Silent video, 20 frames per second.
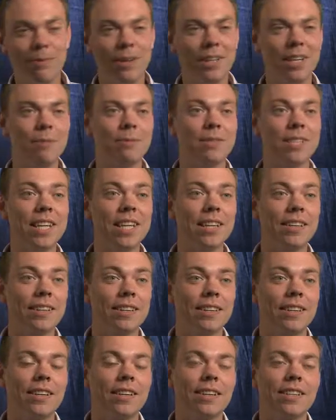My name's
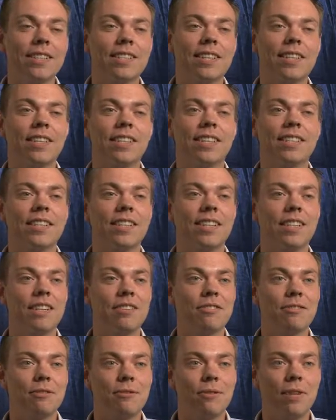Nick. I studied
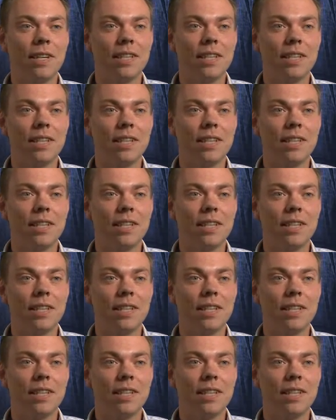electrical